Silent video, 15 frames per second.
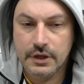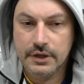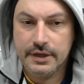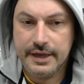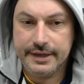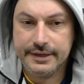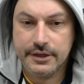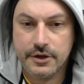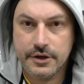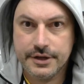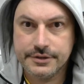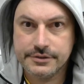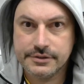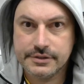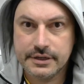Hey
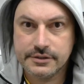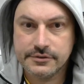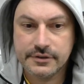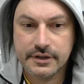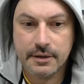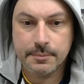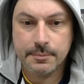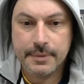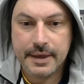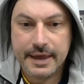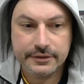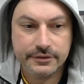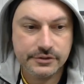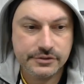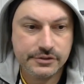guys, thanks for coming back.
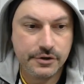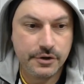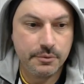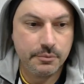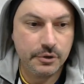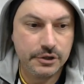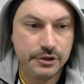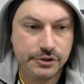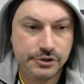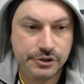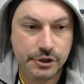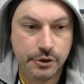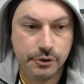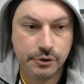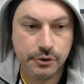This time we're going to show
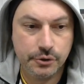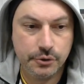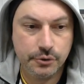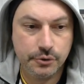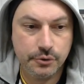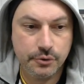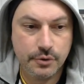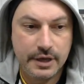you